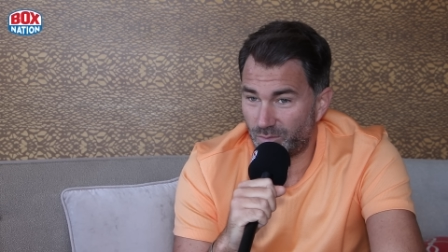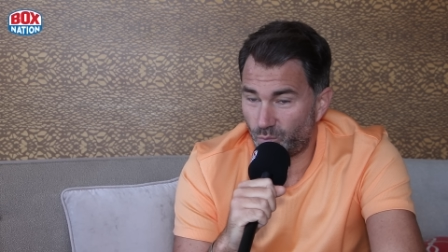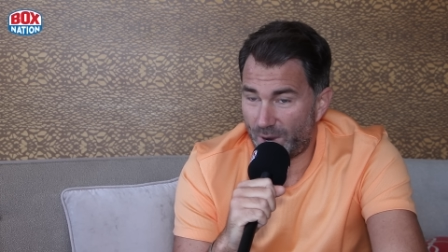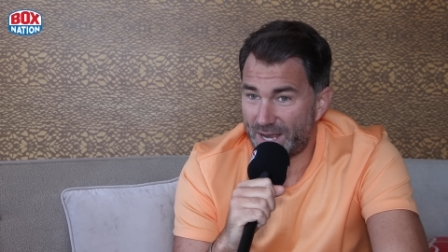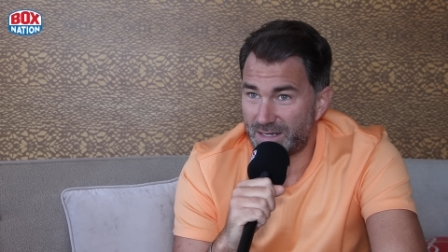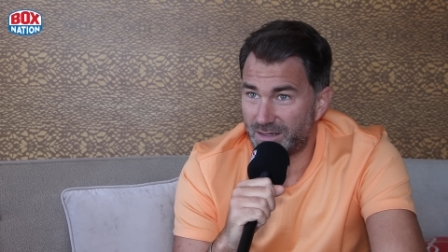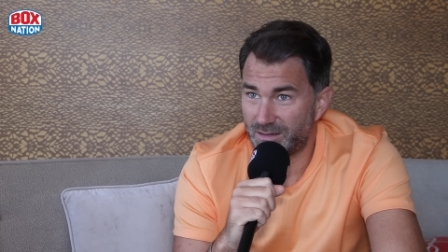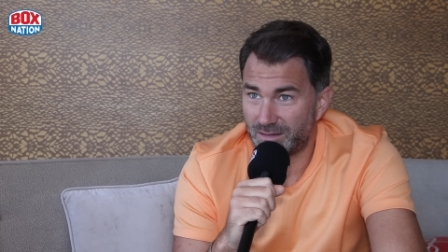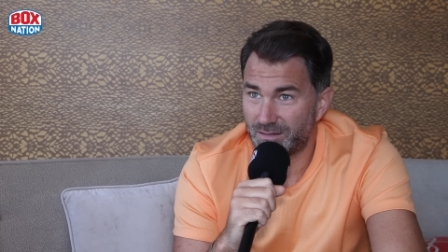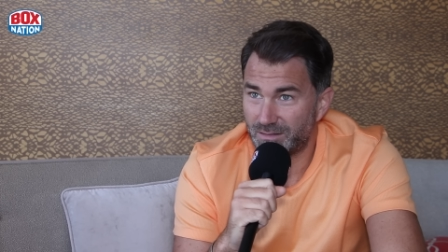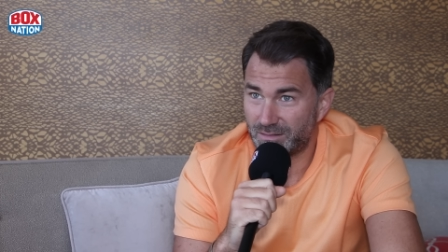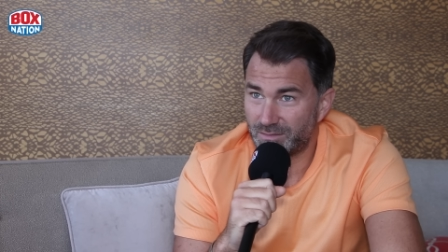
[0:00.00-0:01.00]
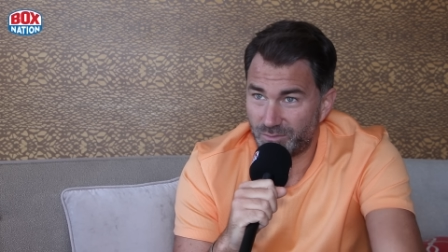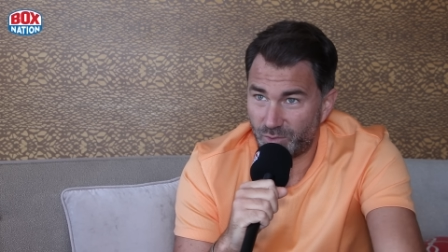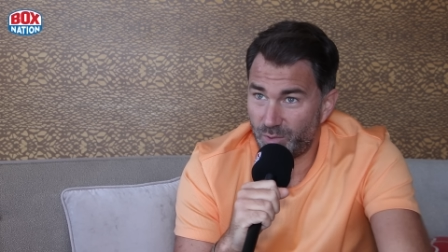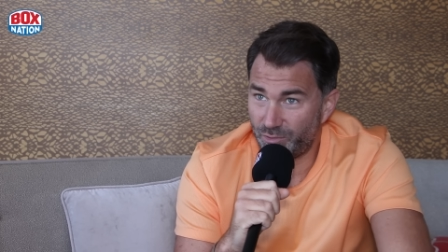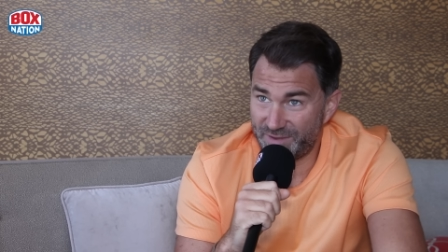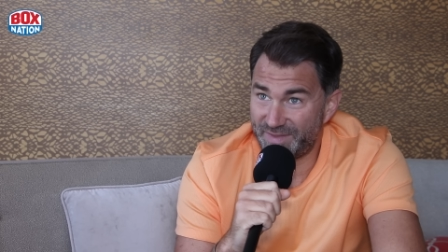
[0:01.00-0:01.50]
when we
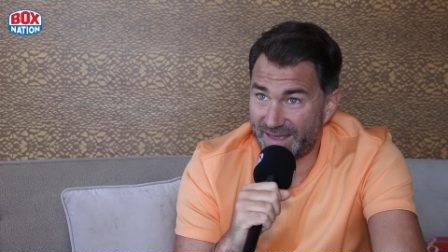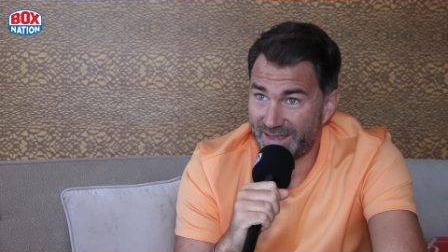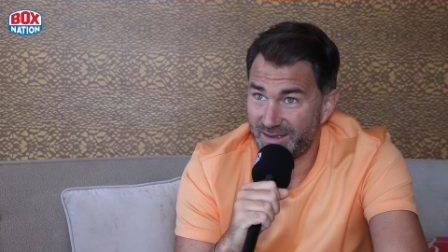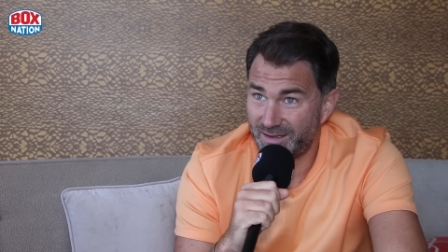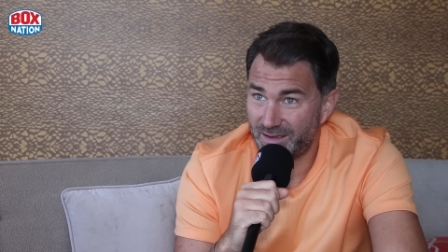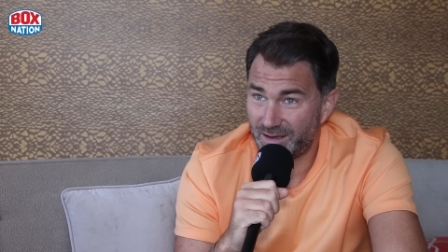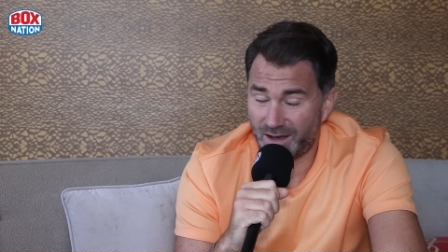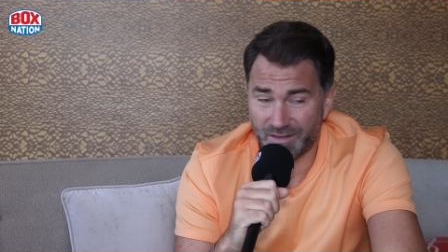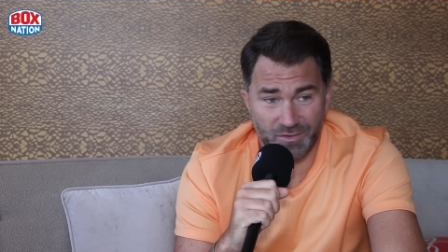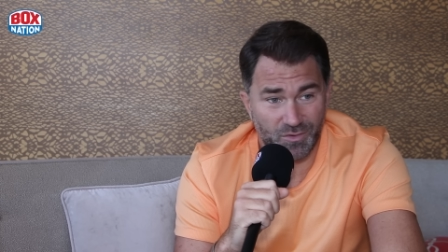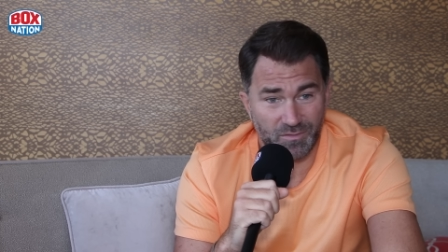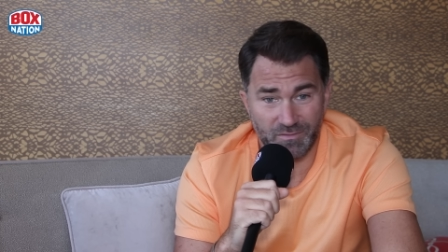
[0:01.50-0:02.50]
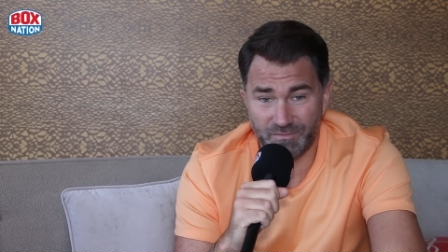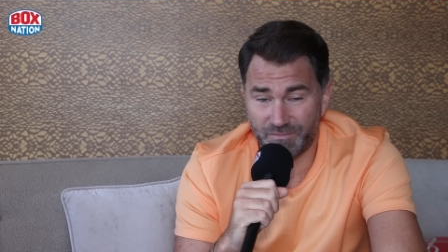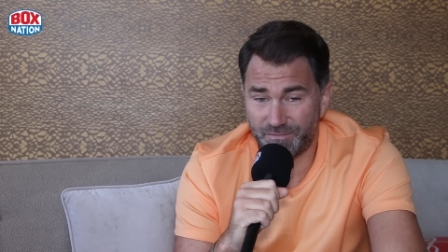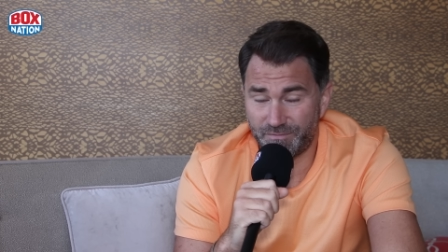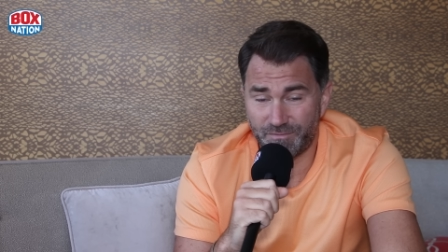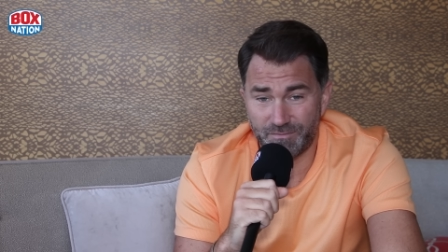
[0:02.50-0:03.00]
were in there, I thought,
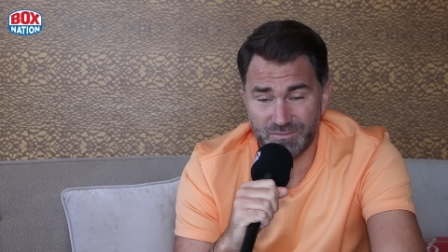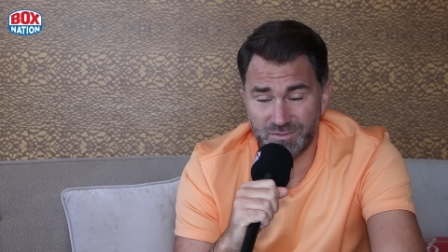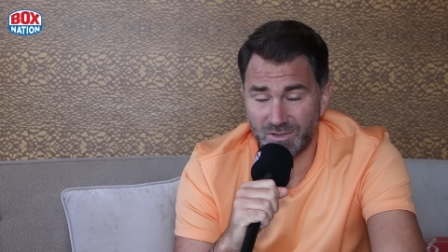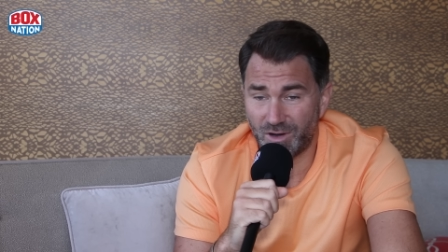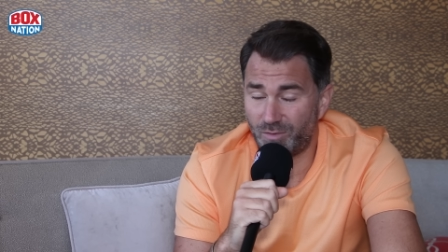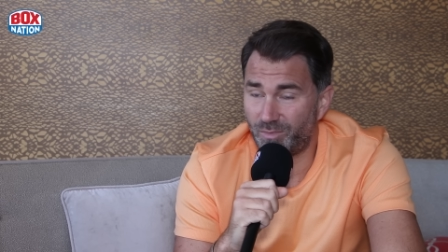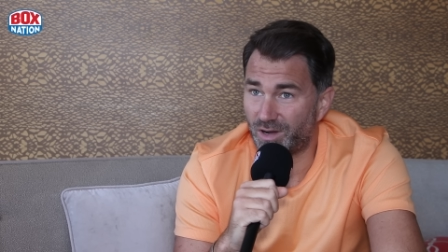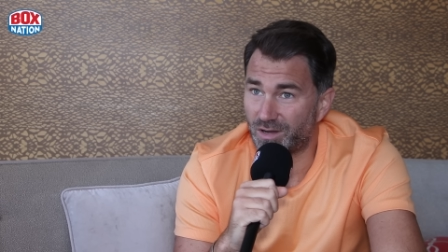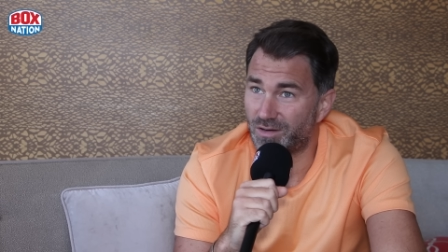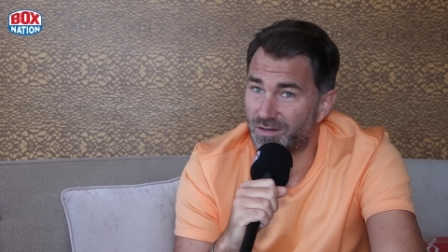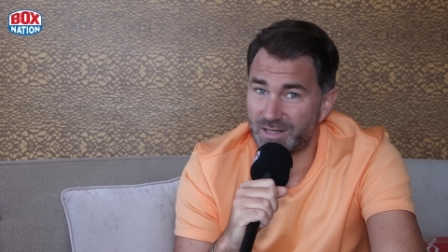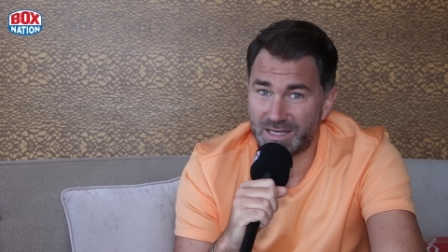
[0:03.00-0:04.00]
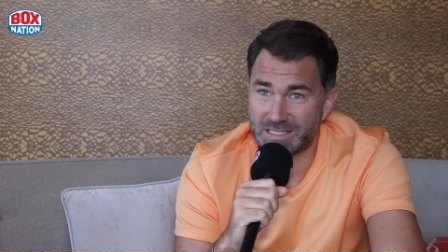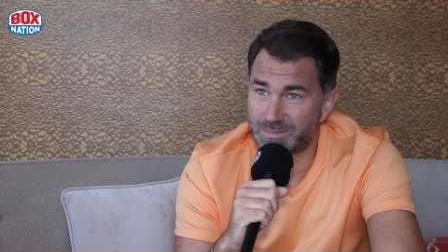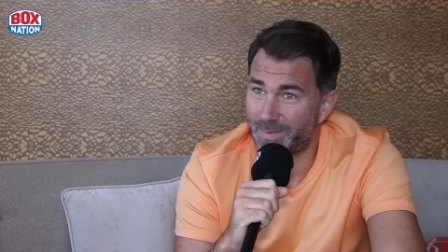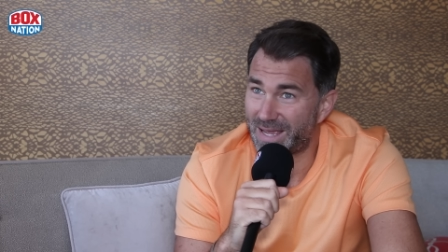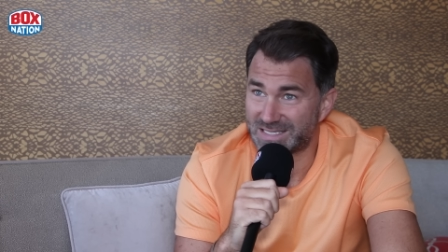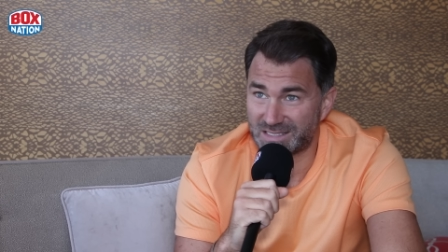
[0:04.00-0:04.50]
oh my God, he's
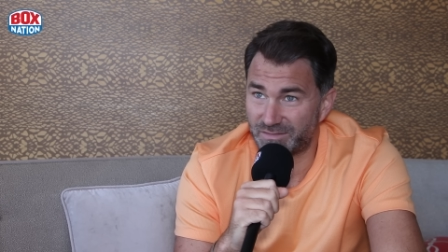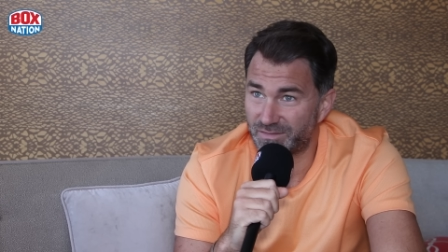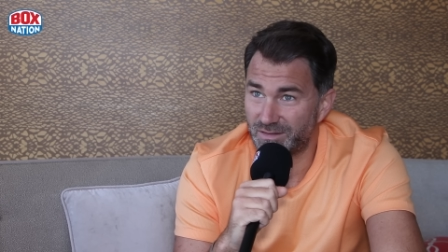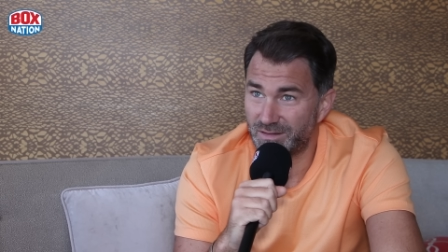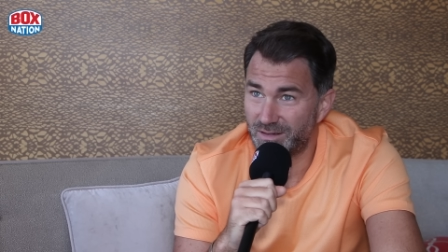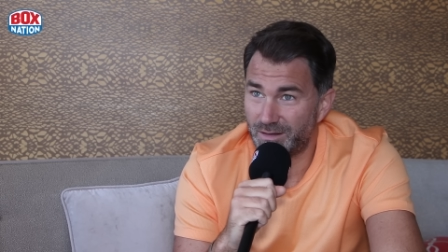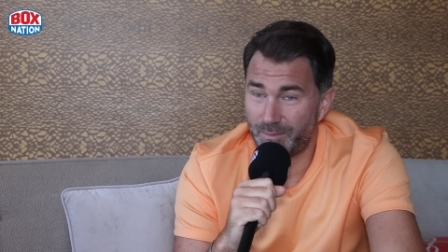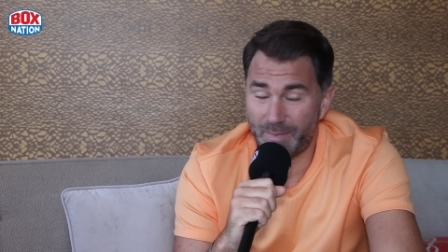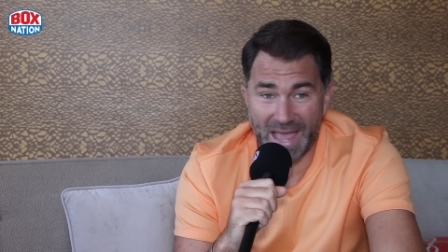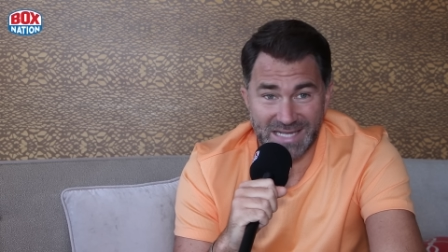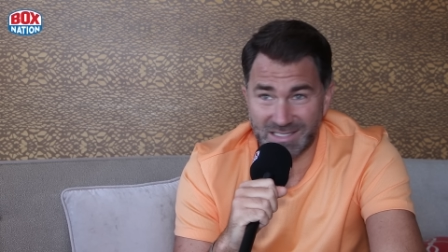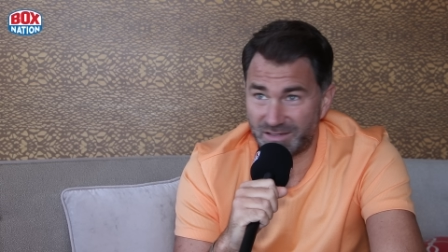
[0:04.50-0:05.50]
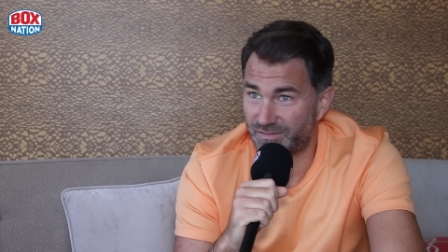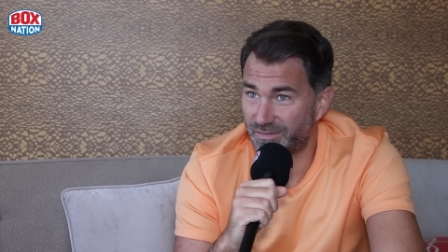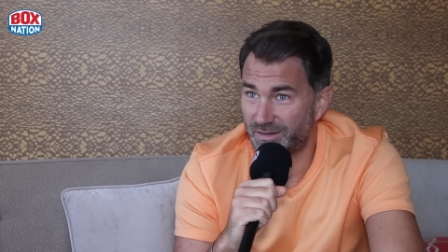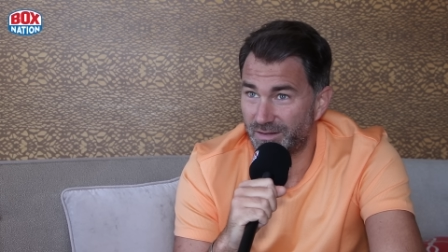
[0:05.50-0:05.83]
massive, massive.